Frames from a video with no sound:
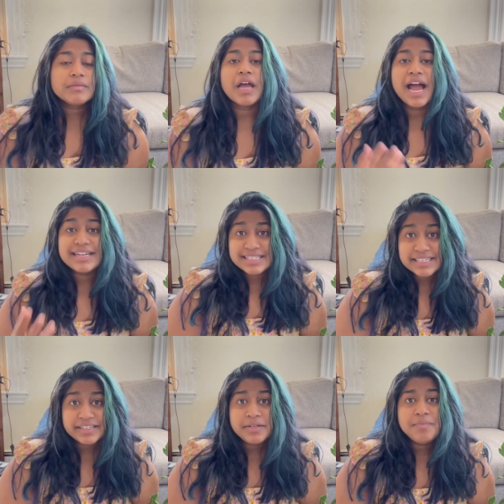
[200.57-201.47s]
I
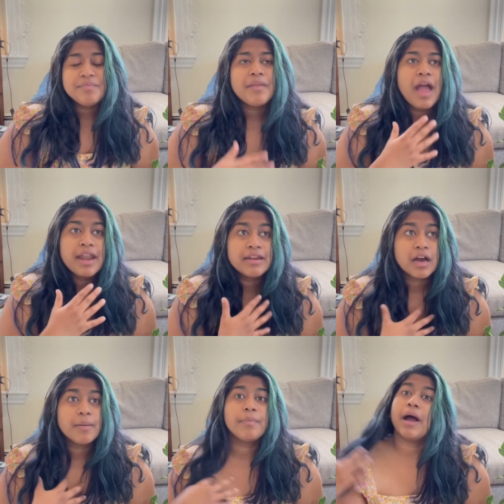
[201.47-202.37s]
did end
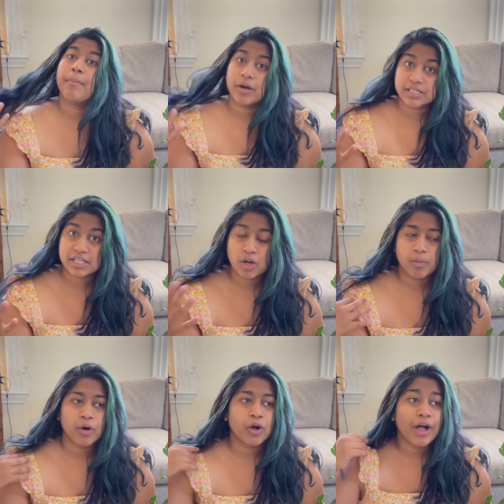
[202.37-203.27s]
up at Barnes &
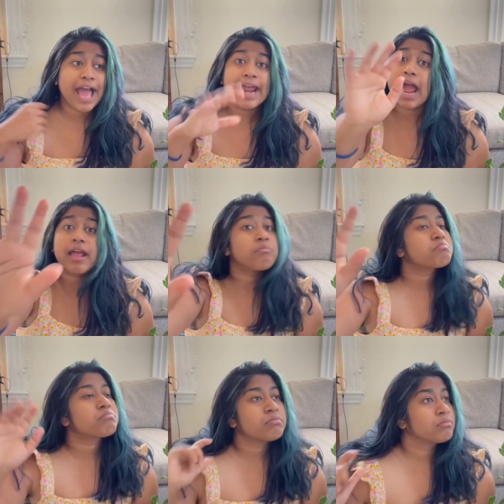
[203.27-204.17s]
Noble, and I
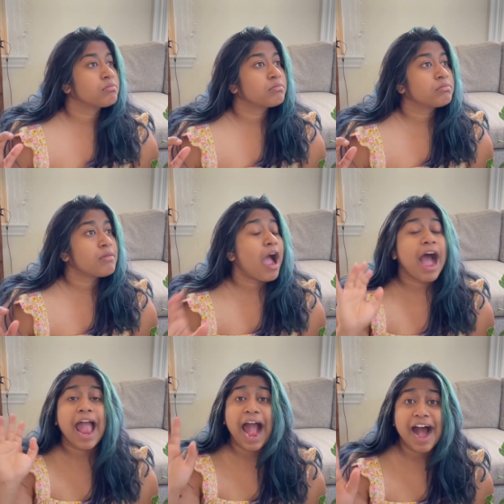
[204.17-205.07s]

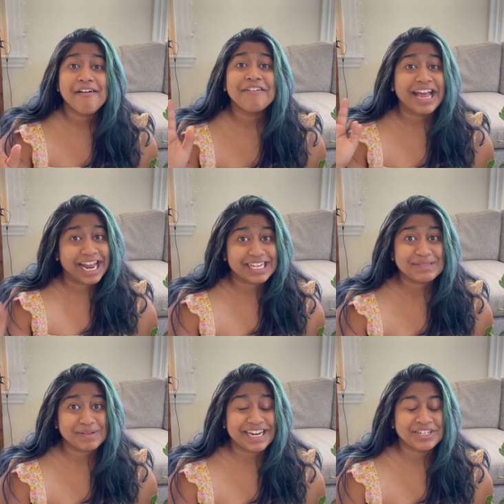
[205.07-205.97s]
have an
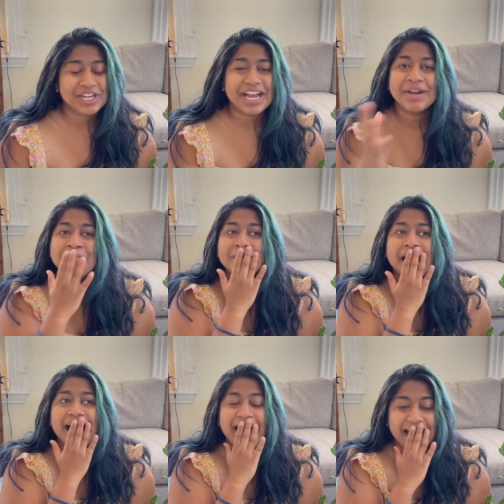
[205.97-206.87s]
explanation.
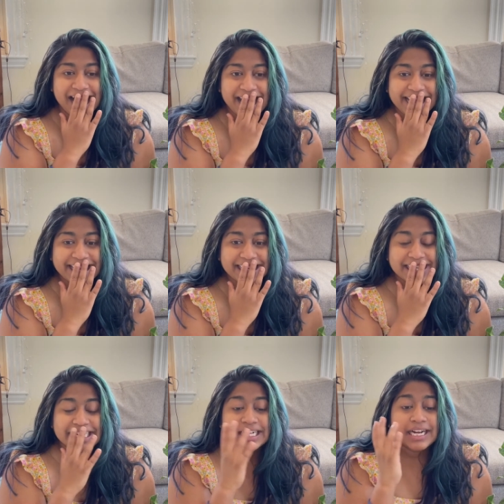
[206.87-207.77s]
I
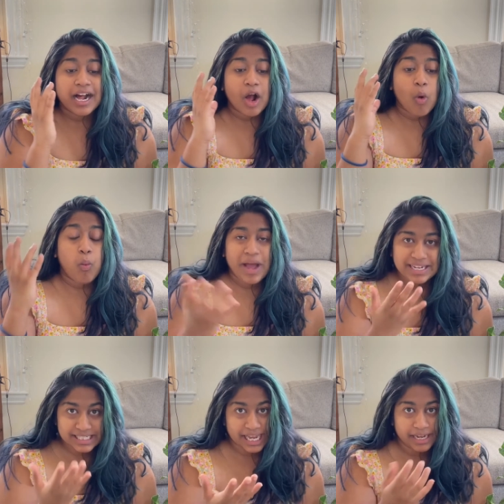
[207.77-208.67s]

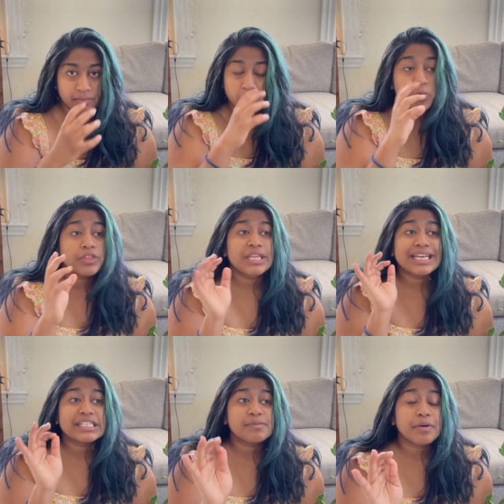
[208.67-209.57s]
went in with the
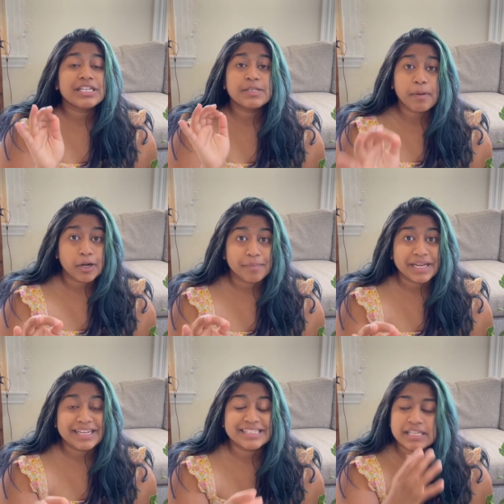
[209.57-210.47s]
express
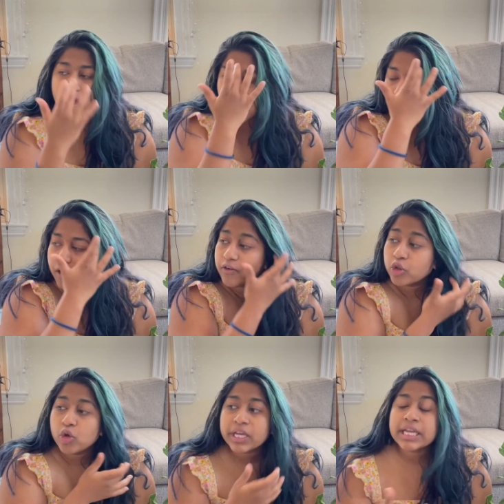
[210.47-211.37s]
purpose of
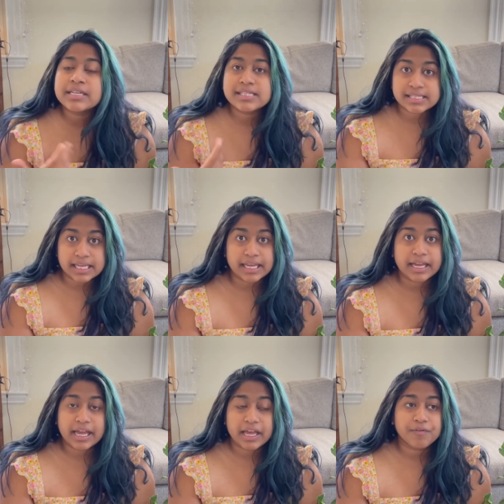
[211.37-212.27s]
looking to see
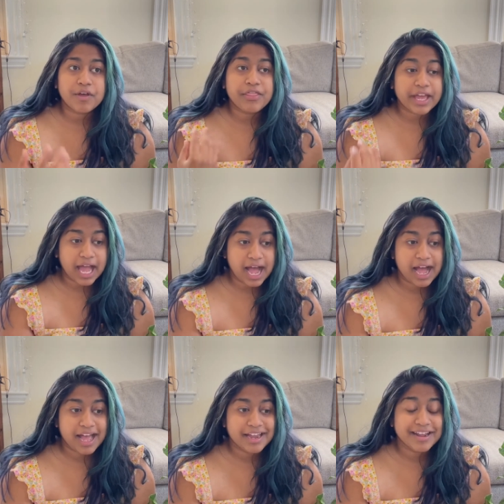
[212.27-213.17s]
if they
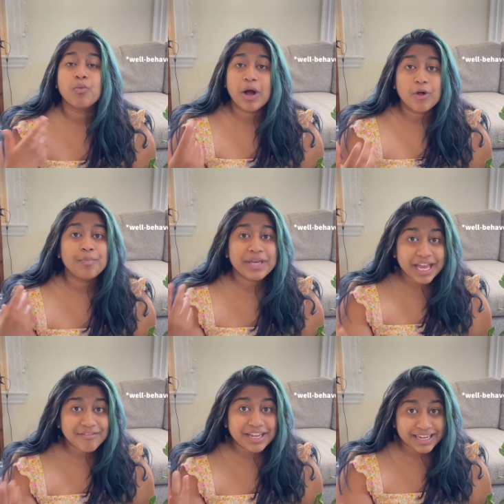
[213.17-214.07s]
had
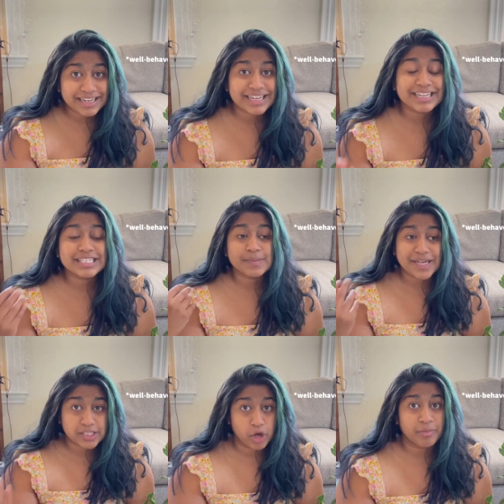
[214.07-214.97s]
Well-Behaved Indians by
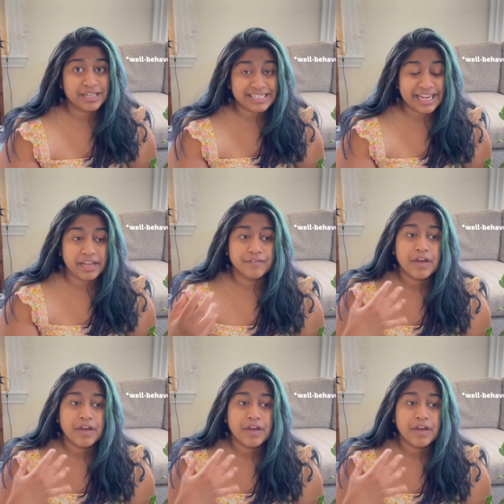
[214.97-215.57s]
Samia Dave,